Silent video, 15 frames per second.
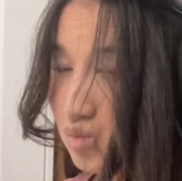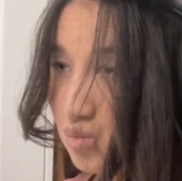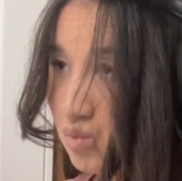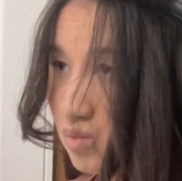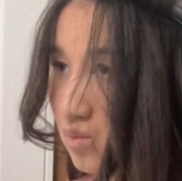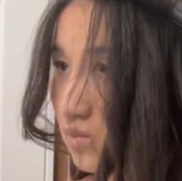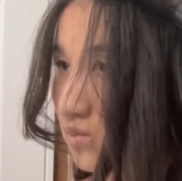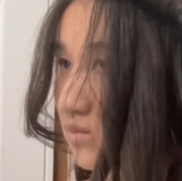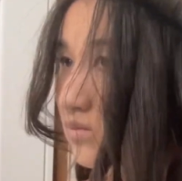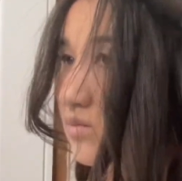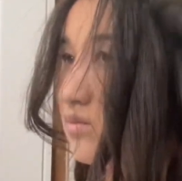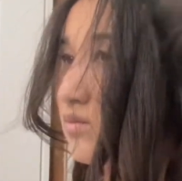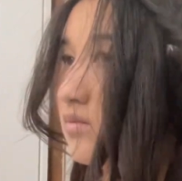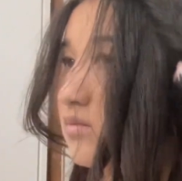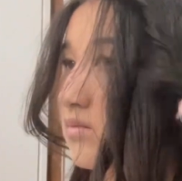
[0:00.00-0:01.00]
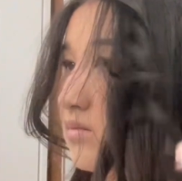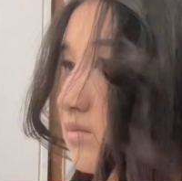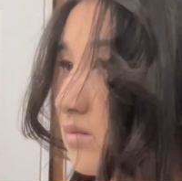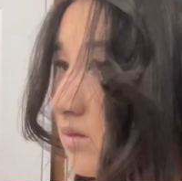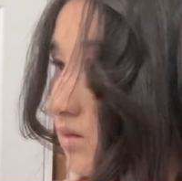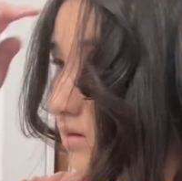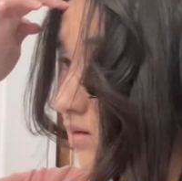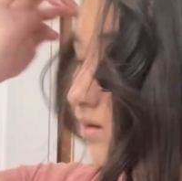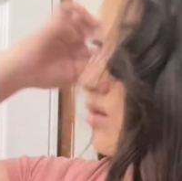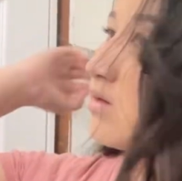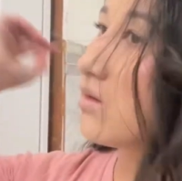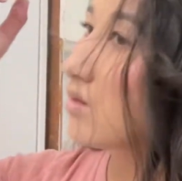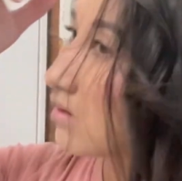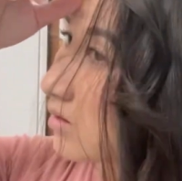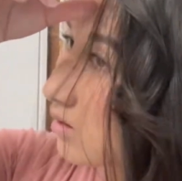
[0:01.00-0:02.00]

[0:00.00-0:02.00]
to get them shorter. And